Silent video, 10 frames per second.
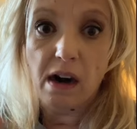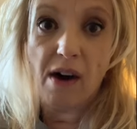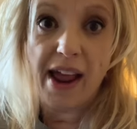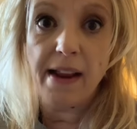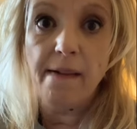All
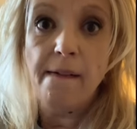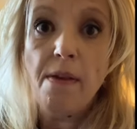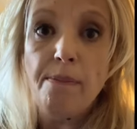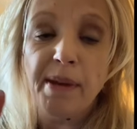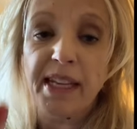right?
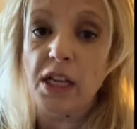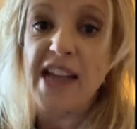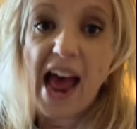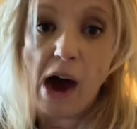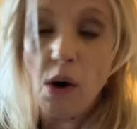Because
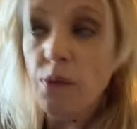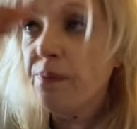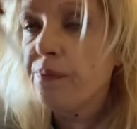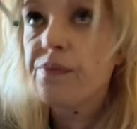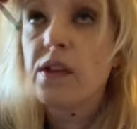now
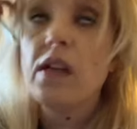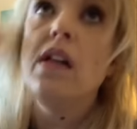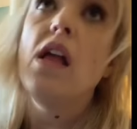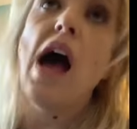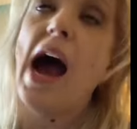
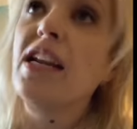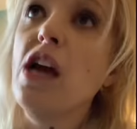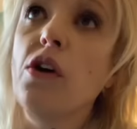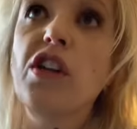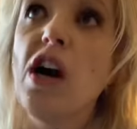I
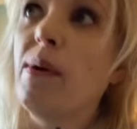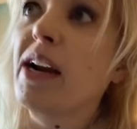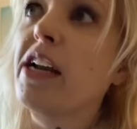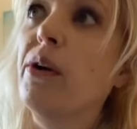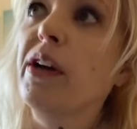know you don't
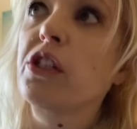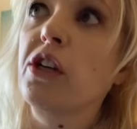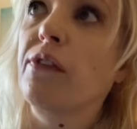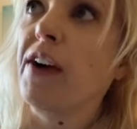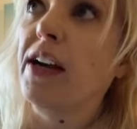want to do it because
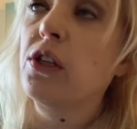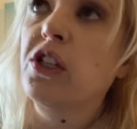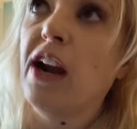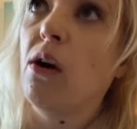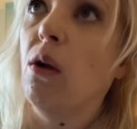you're afraid of the
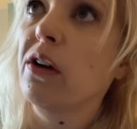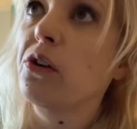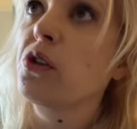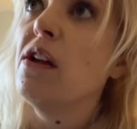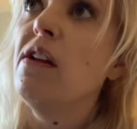
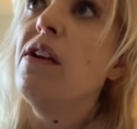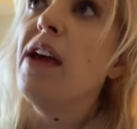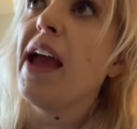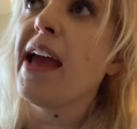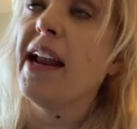shareholders.
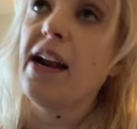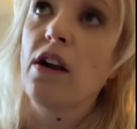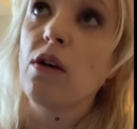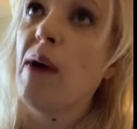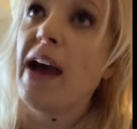And I don't
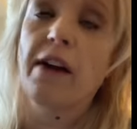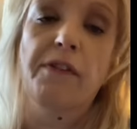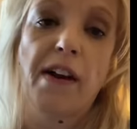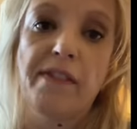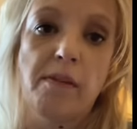know why you're
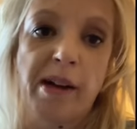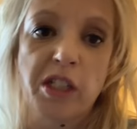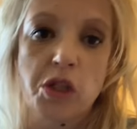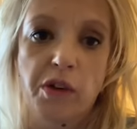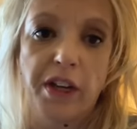afraid of a bunch
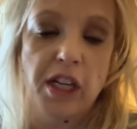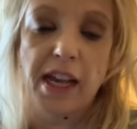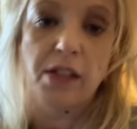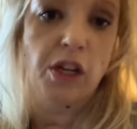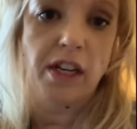of screeching
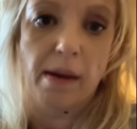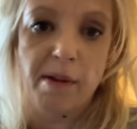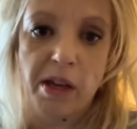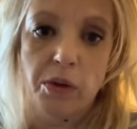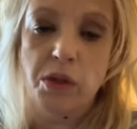
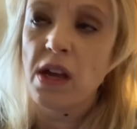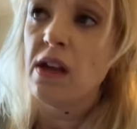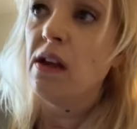SJWs.